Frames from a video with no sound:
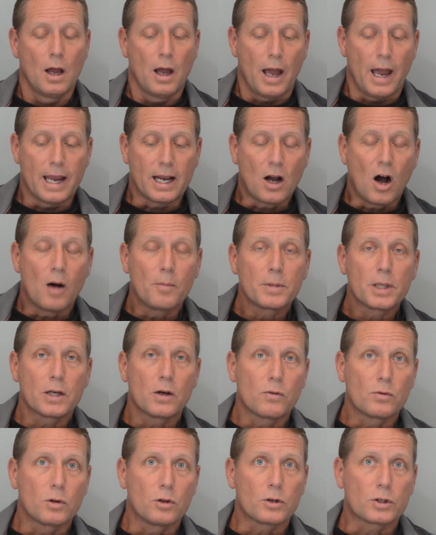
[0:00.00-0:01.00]
A commonly
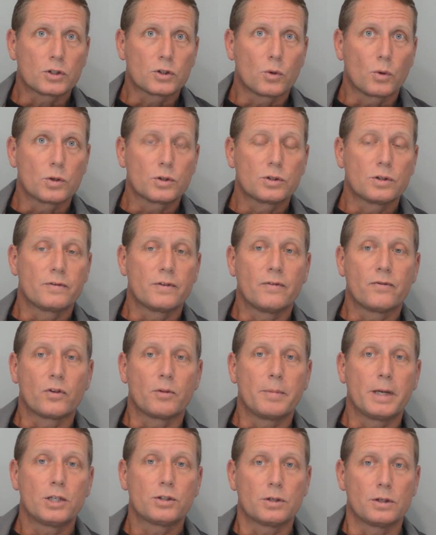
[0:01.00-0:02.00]
overlooked source of
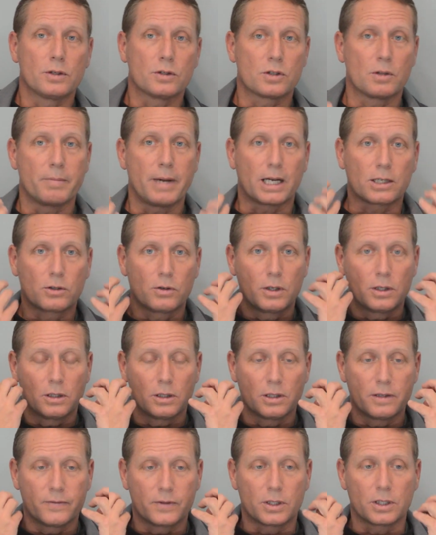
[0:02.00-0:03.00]
inflammation is the bacteria
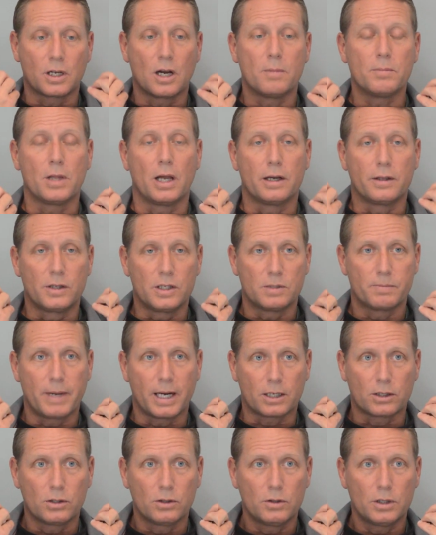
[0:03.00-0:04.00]
that live at the gum line. These
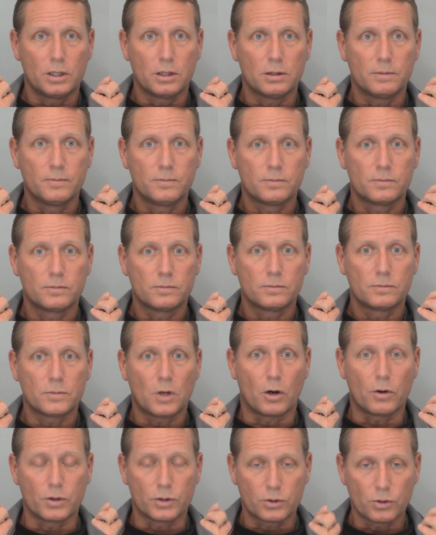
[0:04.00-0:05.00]
bacteria
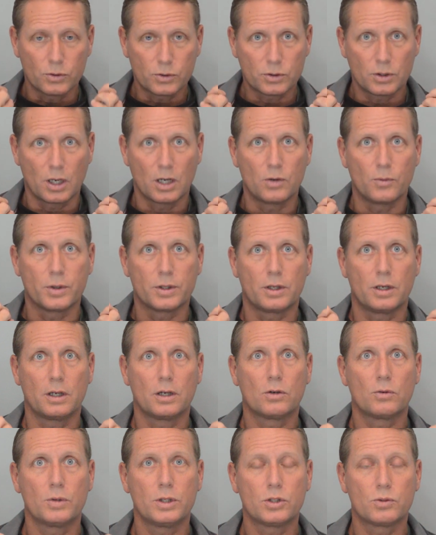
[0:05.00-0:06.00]
are associated with
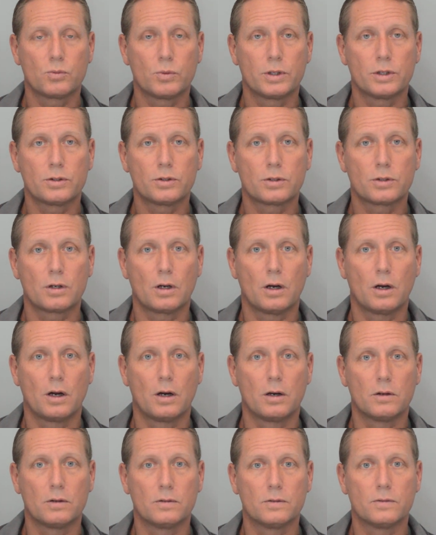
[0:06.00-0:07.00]
increased risk
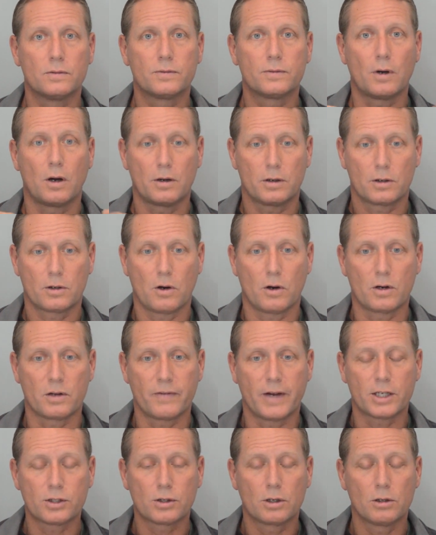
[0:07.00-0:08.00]
of
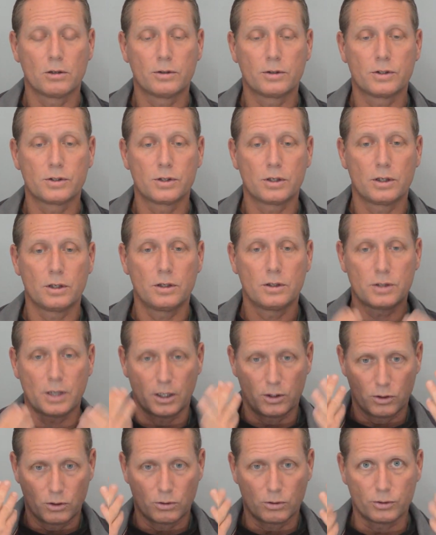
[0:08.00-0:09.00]
cardiovascular disease
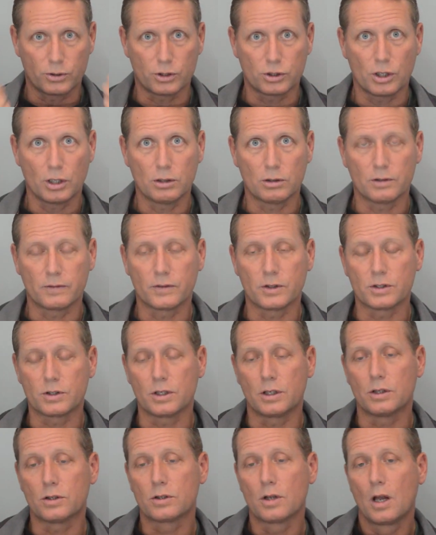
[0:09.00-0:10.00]
and neurodegenerative
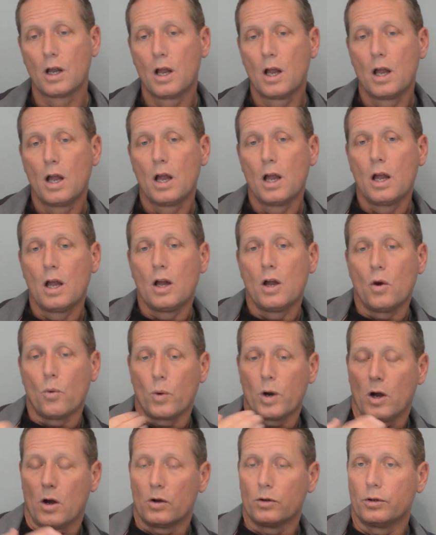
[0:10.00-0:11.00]
disease.
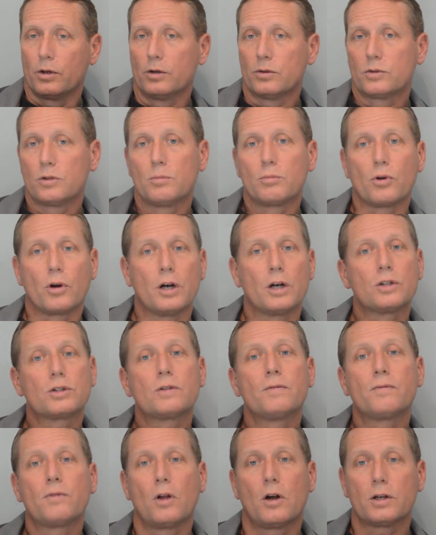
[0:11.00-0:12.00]
We all know to
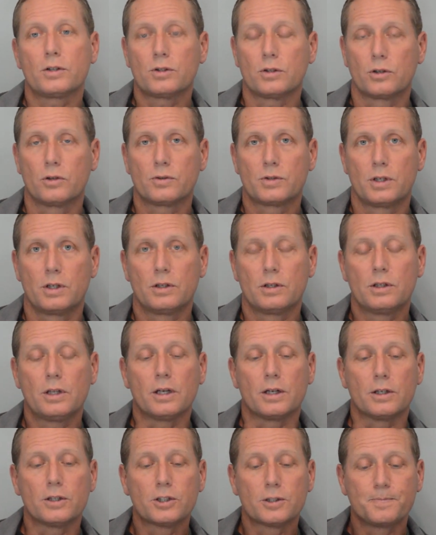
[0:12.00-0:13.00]
brush and floss and go see the
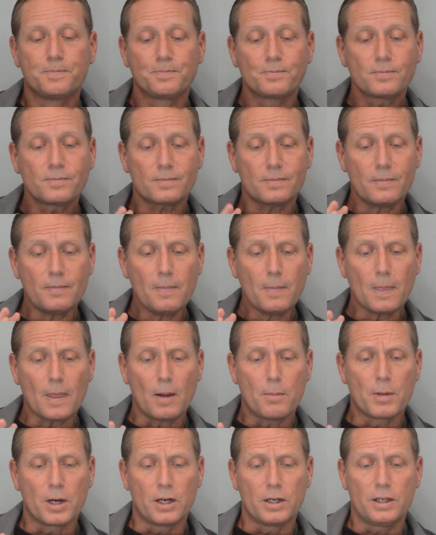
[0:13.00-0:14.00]
dentist,
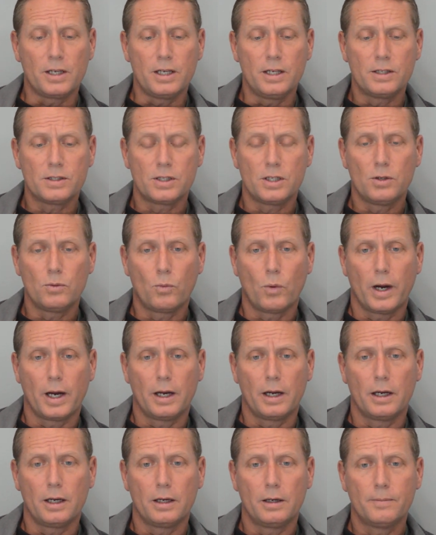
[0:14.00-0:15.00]
but an easy
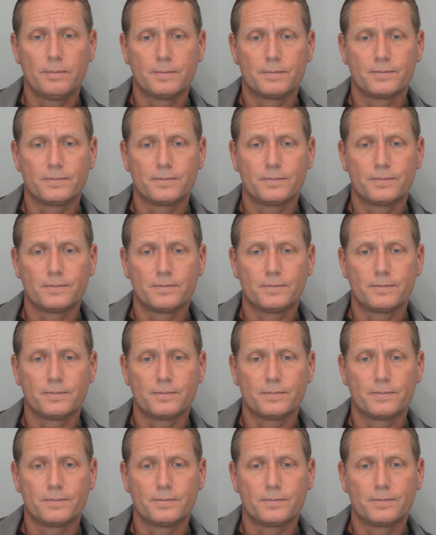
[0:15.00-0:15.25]
way